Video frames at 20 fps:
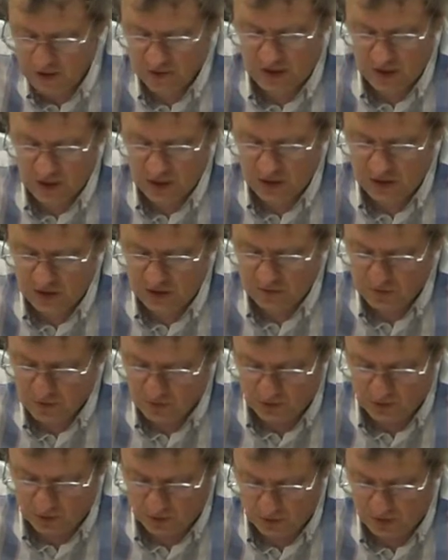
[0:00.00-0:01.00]
is actually
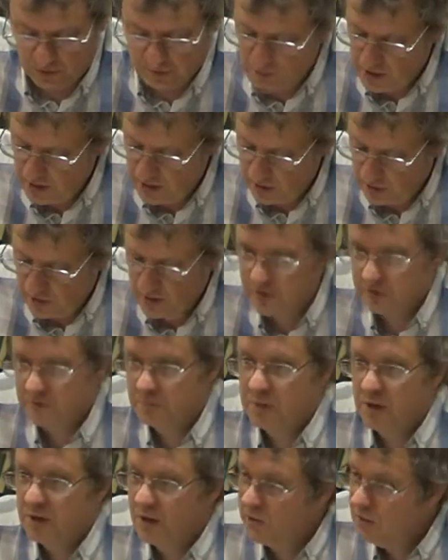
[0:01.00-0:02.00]
not good at many things,
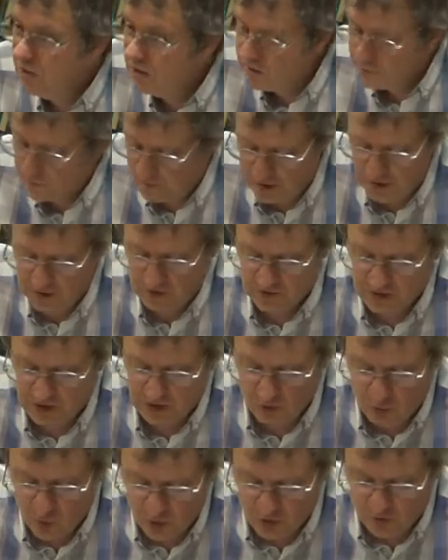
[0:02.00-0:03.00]
but I think it's fair to
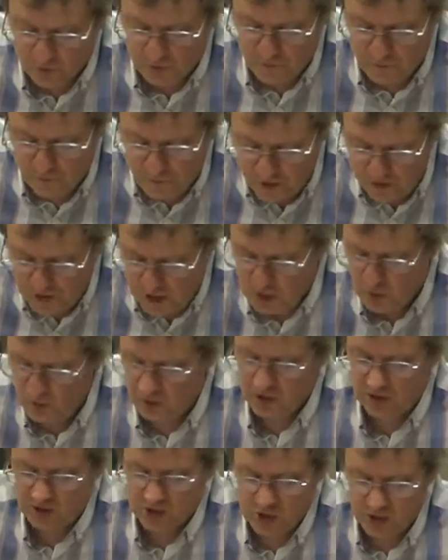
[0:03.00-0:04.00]
say the world's very
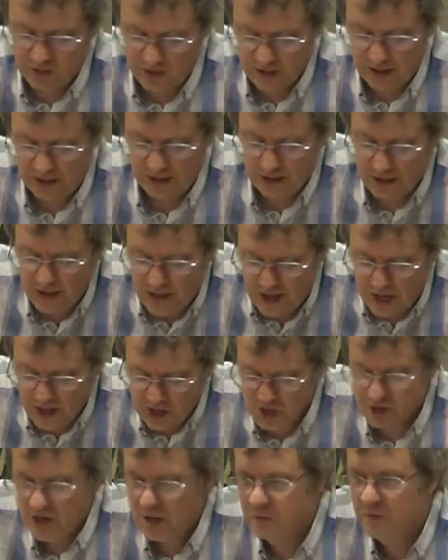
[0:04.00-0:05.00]
good at generating
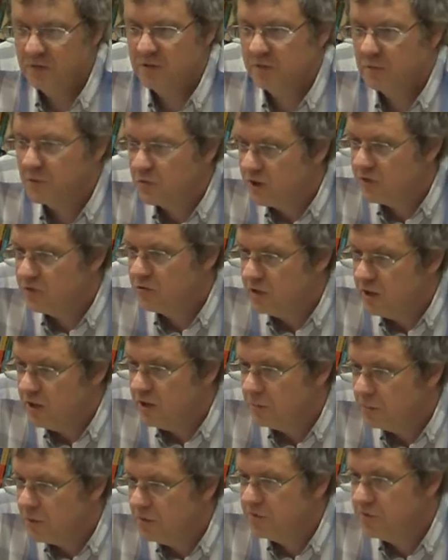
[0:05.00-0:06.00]
large numbers of
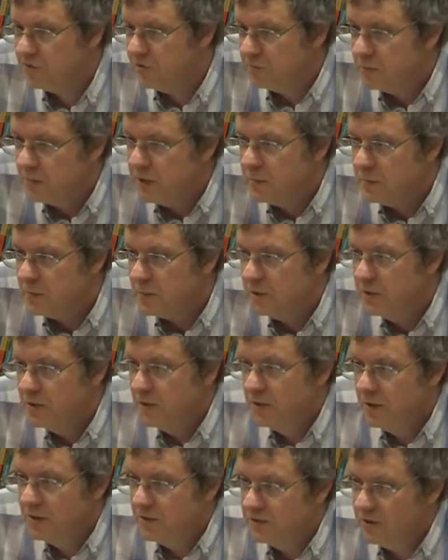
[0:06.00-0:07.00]
frustrated, pissed-off people.
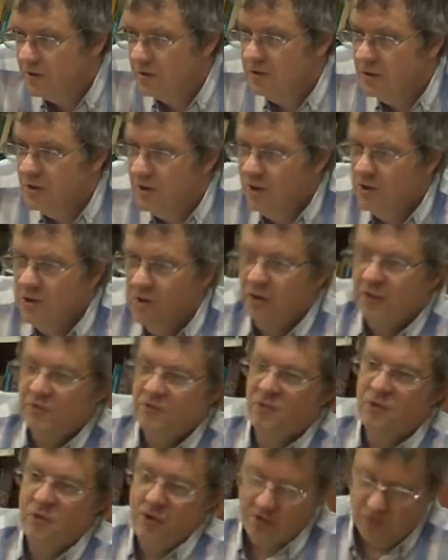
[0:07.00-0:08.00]
So, nice
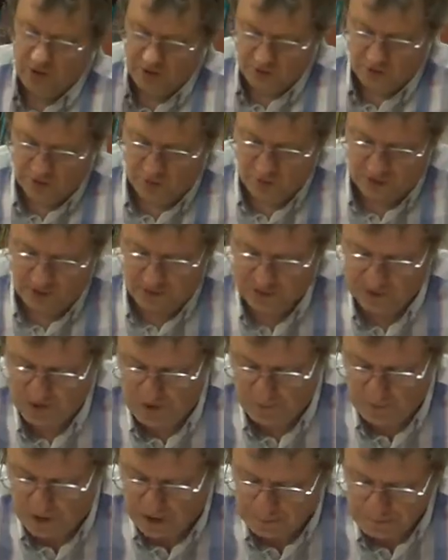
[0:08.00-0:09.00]
to think that it's good at
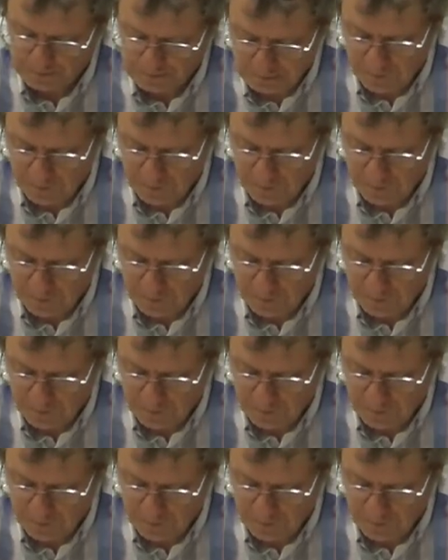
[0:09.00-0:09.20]
something.